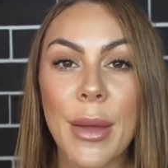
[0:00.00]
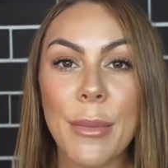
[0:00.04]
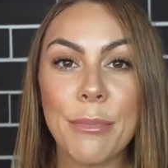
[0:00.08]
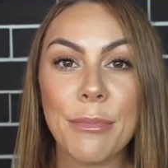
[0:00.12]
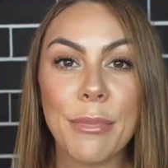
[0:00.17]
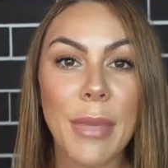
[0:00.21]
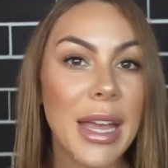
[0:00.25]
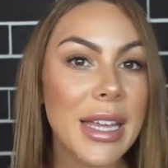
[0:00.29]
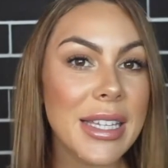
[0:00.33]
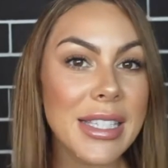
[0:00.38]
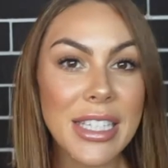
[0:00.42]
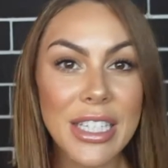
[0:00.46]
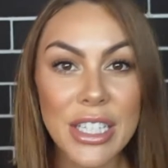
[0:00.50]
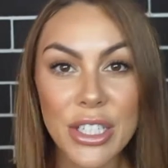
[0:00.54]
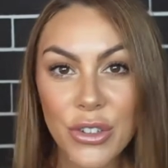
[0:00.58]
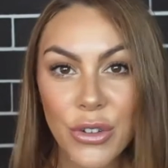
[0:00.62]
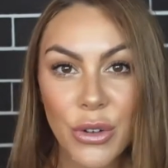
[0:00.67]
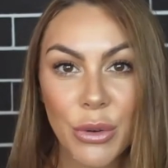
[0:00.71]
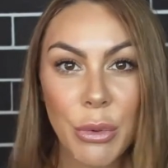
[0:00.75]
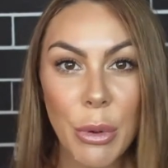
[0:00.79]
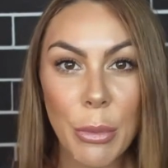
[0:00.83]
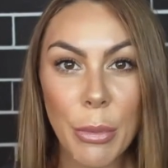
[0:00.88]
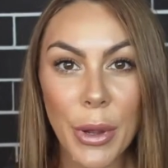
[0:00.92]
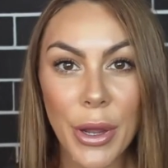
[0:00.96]
message
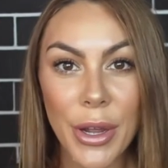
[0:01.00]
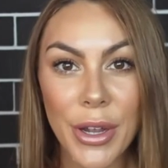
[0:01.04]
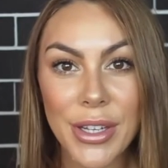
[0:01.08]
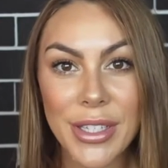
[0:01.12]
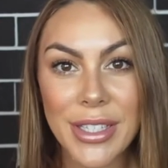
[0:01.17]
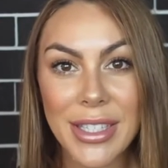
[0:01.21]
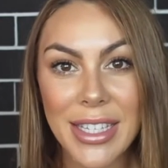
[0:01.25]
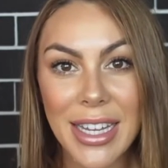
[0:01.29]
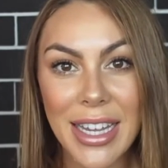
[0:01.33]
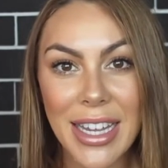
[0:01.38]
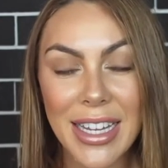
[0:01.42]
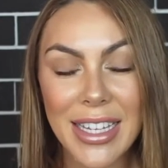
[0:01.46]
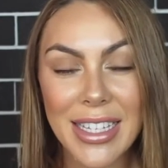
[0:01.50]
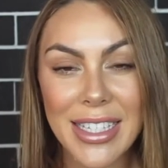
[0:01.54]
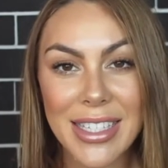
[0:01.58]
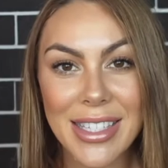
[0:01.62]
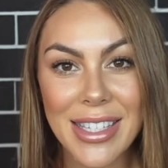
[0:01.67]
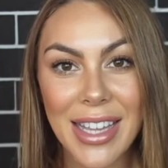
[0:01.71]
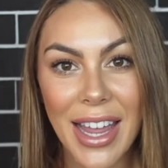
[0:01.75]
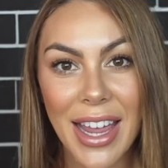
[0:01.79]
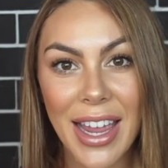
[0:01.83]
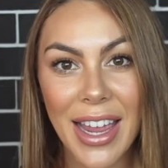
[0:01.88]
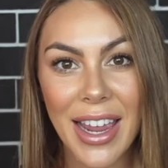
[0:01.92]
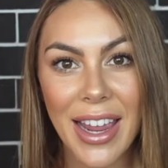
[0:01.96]
from a person
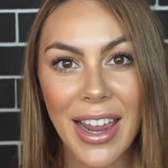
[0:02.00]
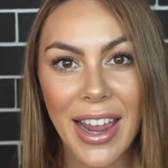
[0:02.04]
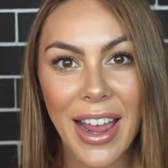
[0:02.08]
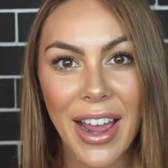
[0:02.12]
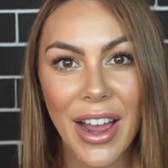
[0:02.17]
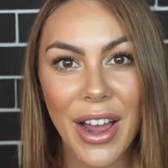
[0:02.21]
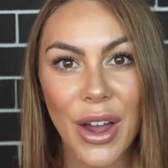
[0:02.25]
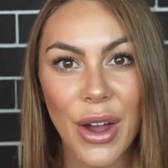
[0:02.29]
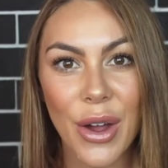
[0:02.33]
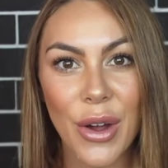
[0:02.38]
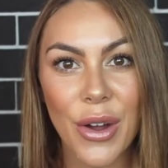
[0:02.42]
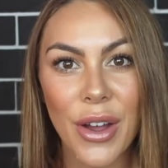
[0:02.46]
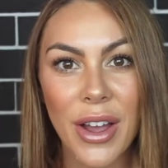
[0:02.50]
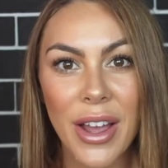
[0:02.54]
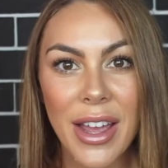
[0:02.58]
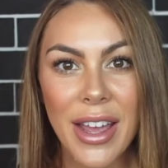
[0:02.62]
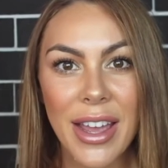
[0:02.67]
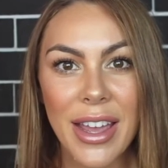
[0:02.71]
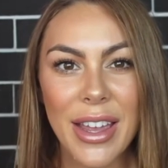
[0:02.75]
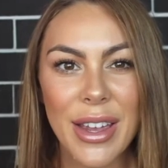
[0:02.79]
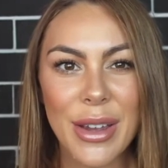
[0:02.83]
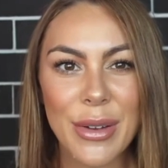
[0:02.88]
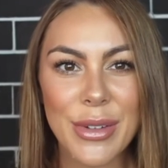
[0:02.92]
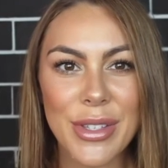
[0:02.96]
saying how
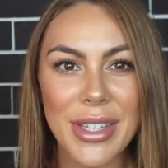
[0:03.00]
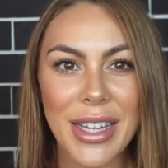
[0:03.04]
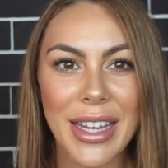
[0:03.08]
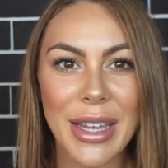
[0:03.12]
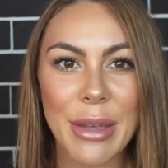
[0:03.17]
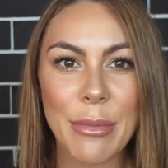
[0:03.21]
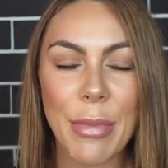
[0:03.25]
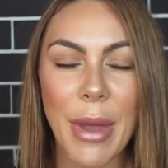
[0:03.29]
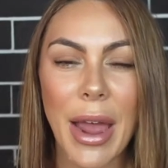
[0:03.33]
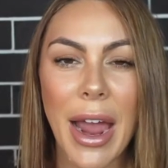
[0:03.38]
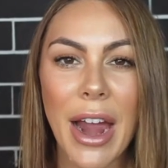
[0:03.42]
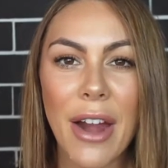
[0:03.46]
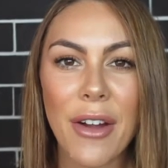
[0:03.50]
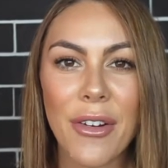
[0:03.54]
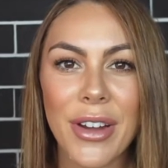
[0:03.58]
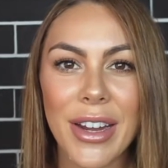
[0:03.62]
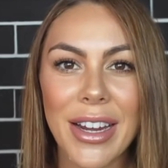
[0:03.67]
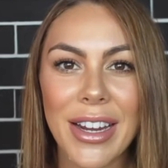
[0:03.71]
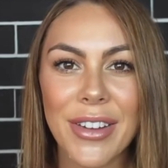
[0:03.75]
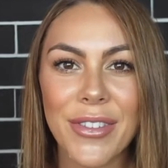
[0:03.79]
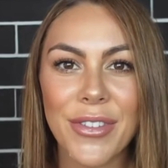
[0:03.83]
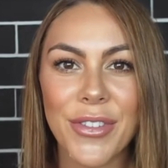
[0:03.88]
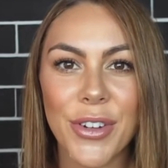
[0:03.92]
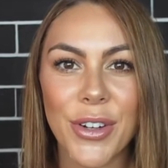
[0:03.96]
it was like
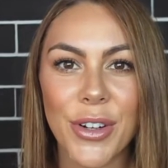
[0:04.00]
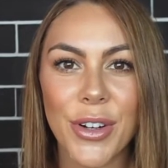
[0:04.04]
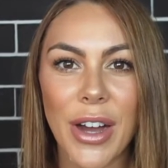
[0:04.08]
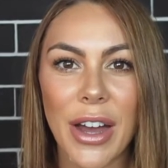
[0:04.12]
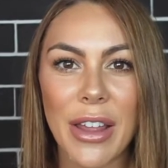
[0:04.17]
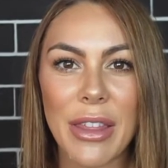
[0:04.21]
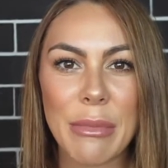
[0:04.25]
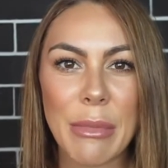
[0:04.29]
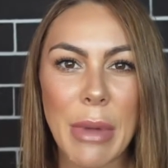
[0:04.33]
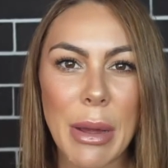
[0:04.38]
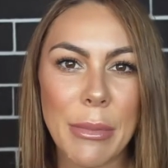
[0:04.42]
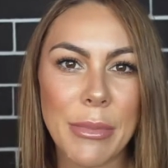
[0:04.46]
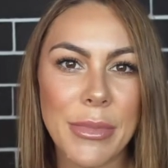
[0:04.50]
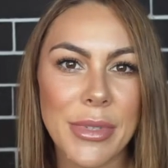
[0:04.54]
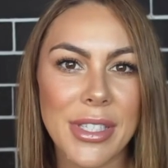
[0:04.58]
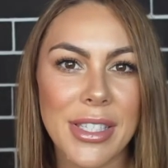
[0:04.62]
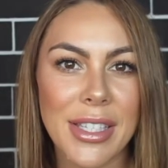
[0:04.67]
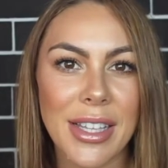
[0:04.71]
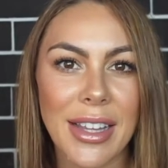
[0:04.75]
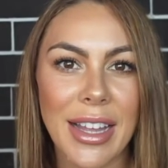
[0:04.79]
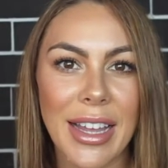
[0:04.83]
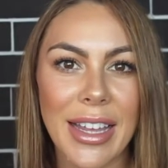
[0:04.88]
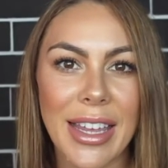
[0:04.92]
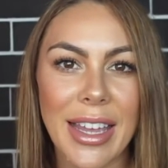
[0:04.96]
empowering for other
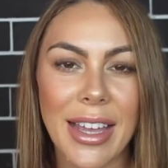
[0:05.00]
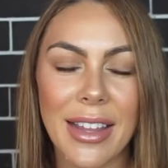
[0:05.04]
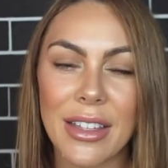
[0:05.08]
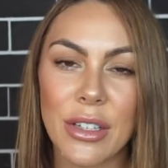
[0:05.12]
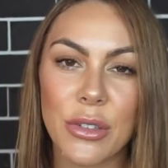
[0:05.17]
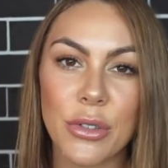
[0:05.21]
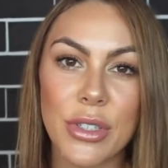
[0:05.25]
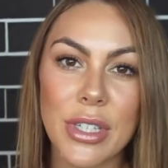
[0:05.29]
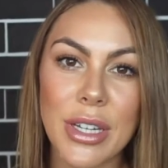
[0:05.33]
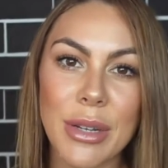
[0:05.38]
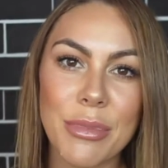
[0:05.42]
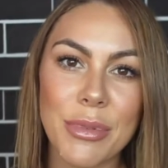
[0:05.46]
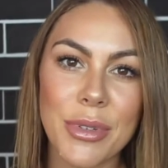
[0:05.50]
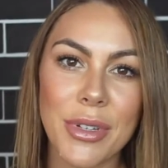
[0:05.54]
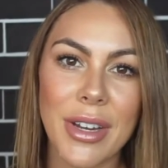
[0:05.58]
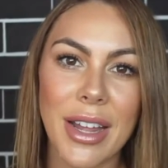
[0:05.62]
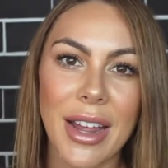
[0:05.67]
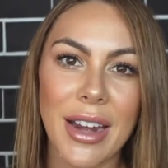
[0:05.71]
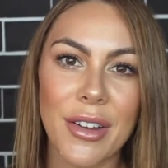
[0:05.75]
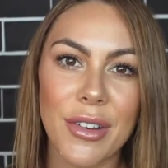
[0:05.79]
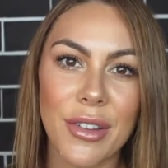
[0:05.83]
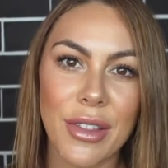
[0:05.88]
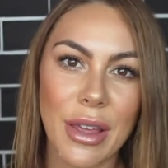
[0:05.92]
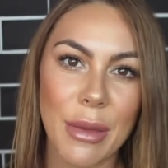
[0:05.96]
mums to like get little tips on
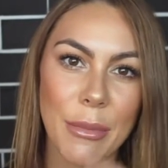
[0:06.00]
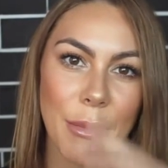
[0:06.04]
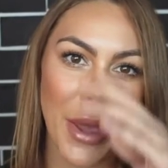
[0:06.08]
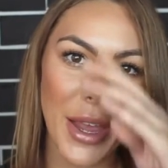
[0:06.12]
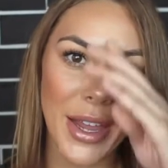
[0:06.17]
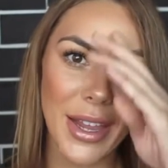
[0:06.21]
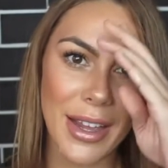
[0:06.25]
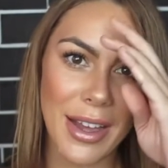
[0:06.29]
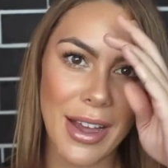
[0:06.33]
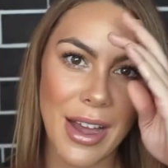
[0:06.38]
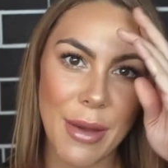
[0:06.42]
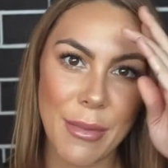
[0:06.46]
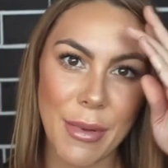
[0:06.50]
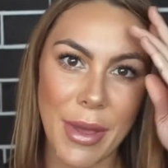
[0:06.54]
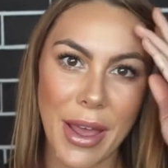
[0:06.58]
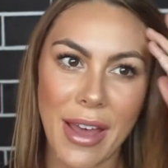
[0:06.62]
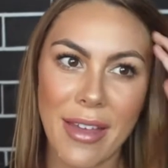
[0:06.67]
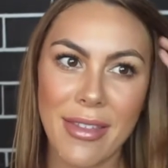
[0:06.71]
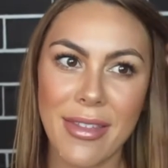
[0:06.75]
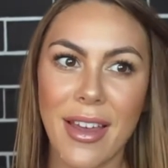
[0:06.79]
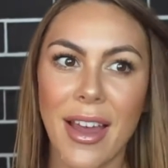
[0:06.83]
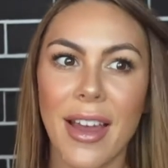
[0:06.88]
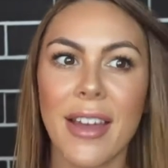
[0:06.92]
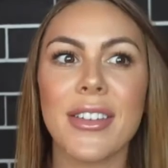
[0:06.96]
how to do their makeup,
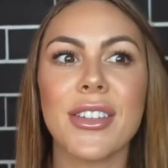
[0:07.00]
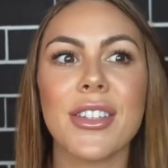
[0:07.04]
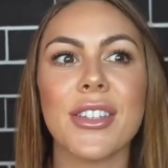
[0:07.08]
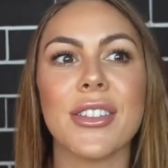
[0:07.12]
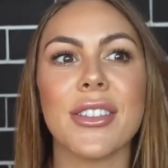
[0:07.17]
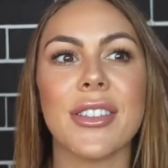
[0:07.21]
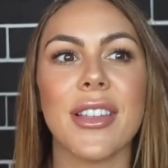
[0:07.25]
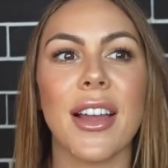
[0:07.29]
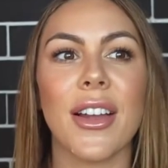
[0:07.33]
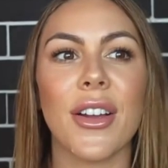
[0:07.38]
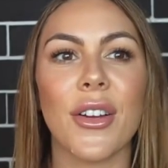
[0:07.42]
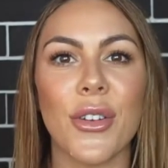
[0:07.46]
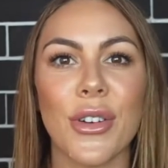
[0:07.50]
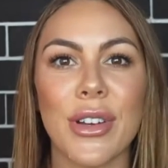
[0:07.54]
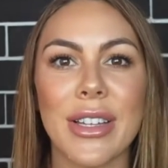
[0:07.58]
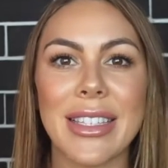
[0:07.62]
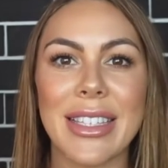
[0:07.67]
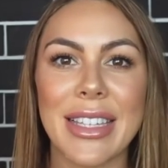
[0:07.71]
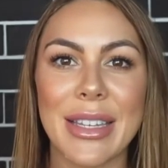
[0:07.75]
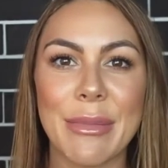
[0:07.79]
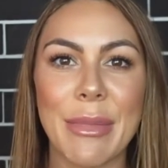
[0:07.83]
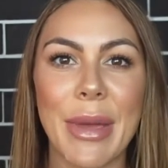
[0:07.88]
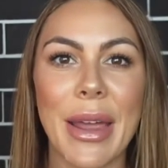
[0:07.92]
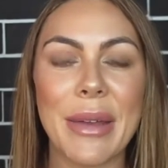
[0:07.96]
and that just like
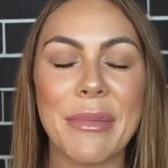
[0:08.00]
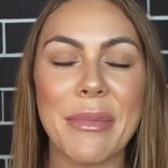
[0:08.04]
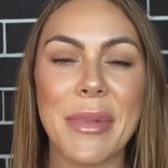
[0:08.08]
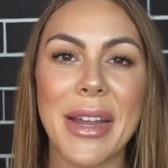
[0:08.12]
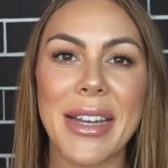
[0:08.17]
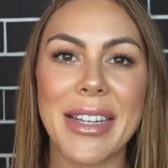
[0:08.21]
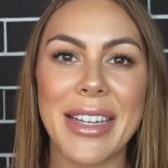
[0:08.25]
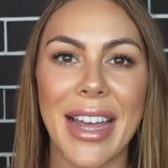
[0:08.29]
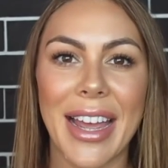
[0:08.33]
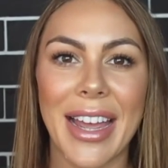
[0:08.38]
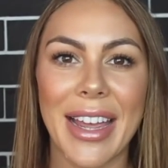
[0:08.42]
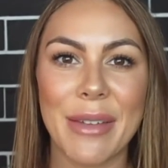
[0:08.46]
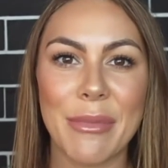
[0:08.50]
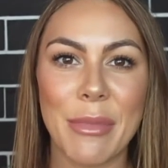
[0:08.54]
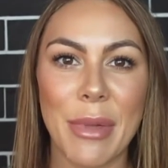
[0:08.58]
honestly made my day.